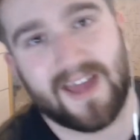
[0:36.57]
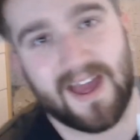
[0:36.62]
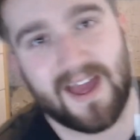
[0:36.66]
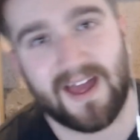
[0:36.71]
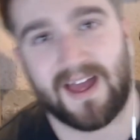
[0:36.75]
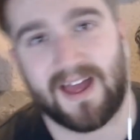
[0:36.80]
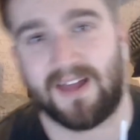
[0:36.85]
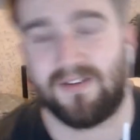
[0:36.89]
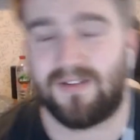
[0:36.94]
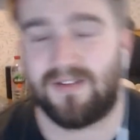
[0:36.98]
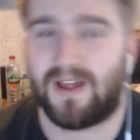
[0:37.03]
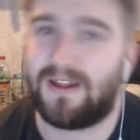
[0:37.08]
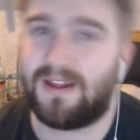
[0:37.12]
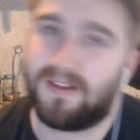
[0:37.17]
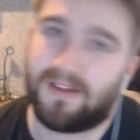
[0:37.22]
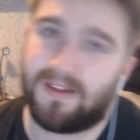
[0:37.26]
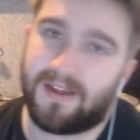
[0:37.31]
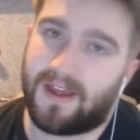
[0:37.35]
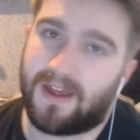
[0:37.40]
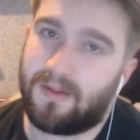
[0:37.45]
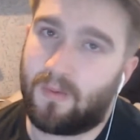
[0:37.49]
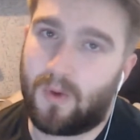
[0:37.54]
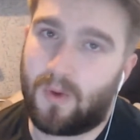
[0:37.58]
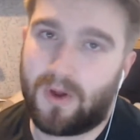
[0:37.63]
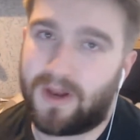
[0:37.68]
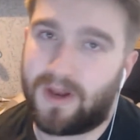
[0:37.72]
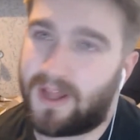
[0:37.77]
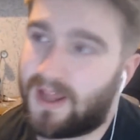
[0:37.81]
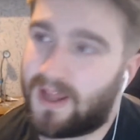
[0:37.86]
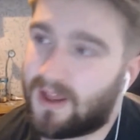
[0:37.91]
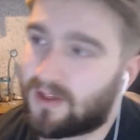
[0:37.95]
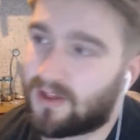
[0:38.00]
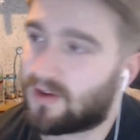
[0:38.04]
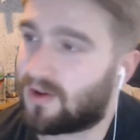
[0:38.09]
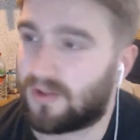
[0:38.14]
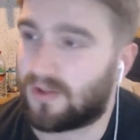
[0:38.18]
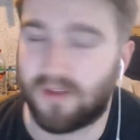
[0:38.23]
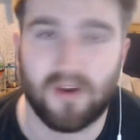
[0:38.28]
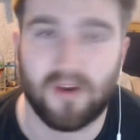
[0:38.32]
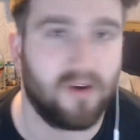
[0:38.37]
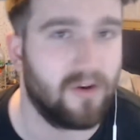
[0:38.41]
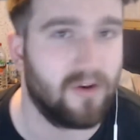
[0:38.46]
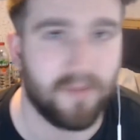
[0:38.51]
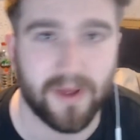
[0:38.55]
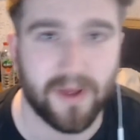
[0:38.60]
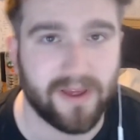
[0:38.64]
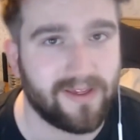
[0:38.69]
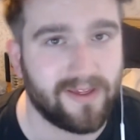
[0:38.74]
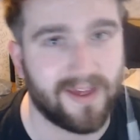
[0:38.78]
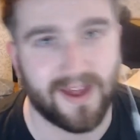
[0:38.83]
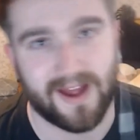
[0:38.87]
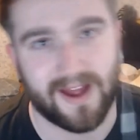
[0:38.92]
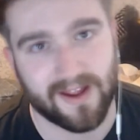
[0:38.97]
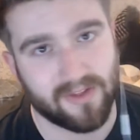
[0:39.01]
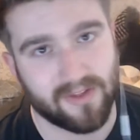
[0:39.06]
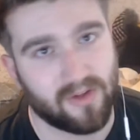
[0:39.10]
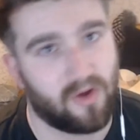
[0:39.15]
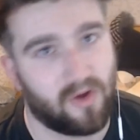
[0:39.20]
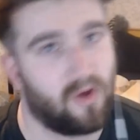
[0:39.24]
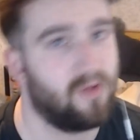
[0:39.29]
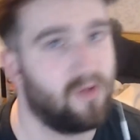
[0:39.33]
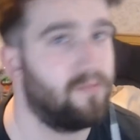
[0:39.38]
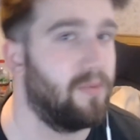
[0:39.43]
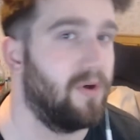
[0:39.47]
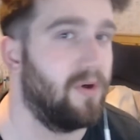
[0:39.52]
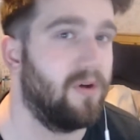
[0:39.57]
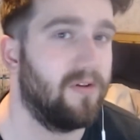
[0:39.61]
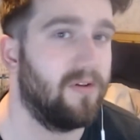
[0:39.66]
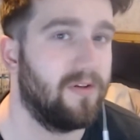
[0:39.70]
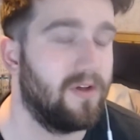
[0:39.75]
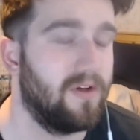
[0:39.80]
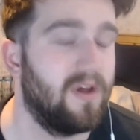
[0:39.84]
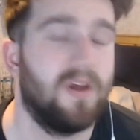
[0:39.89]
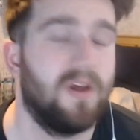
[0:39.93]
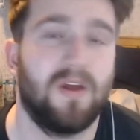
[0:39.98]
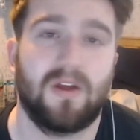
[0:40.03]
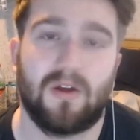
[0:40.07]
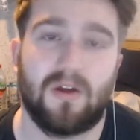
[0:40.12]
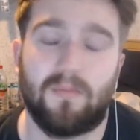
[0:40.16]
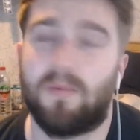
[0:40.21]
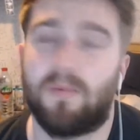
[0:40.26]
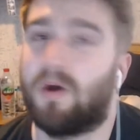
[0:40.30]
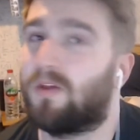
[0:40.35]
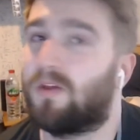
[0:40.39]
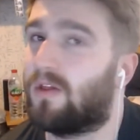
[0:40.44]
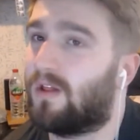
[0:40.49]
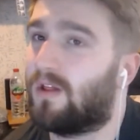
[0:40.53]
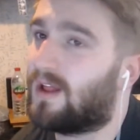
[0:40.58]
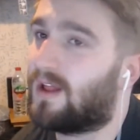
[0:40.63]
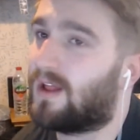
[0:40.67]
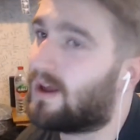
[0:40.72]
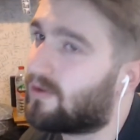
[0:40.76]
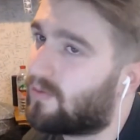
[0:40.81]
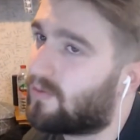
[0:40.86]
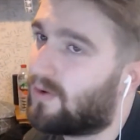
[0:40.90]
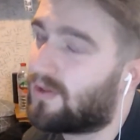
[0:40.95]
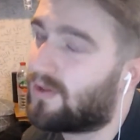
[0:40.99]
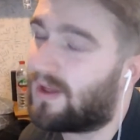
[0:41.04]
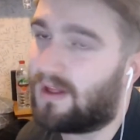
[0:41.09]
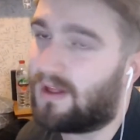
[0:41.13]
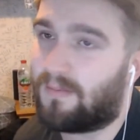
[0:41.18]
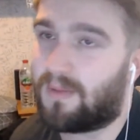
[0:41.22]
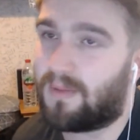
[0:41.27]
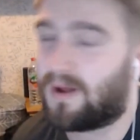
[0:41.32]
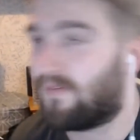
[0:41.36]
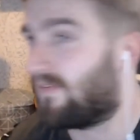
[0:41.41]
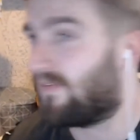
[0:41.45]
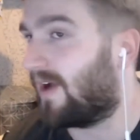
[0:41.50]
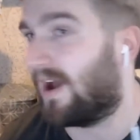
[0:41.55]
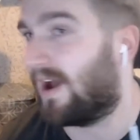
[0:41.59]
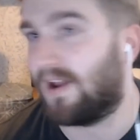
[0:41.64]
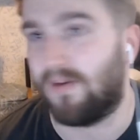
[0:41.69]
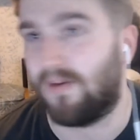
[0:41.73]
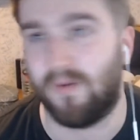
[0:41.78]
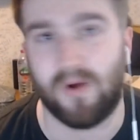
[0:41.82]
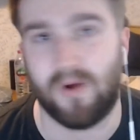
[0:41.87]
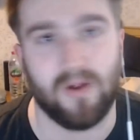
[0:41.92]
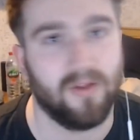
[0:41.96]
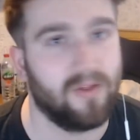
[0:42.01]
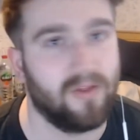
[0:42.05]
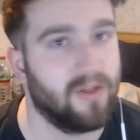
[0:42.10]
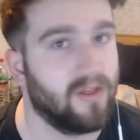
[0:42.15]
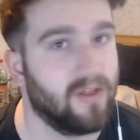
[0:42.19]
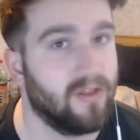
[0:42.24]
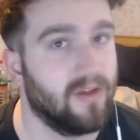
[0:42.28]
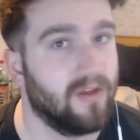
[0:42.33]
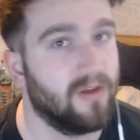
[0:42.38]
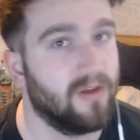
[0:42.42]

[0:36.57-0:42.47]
I don't like to say the word easy because it's not going to be easy at all, but compared to the last ones like the Black Friday ones and the